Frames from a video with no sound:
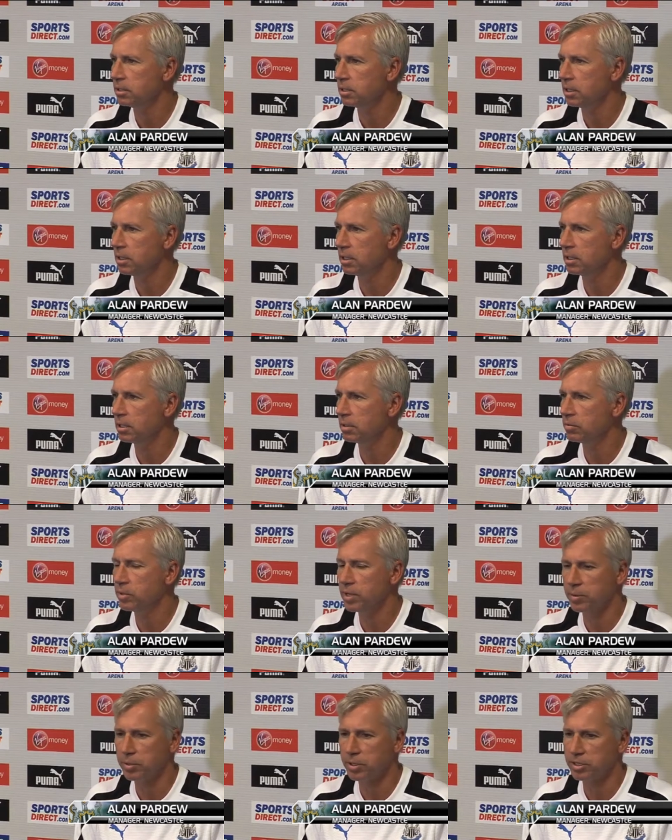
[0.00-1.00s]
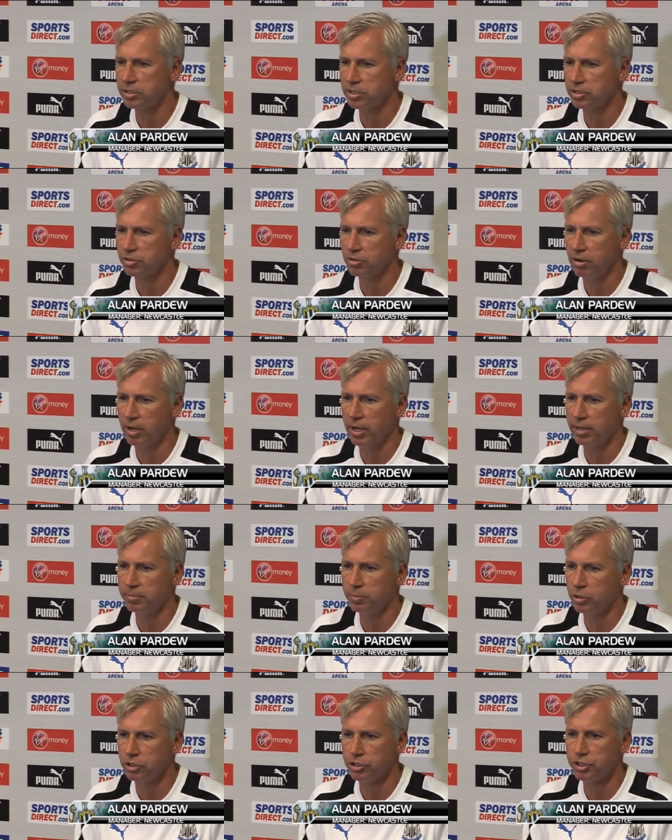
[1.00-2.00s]
Uh, we want to try and
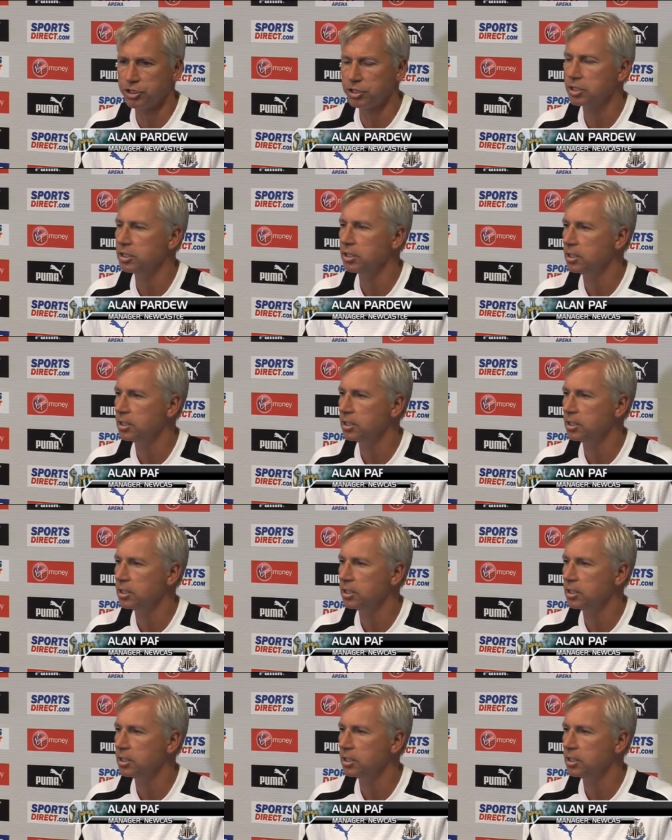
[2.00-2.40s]
push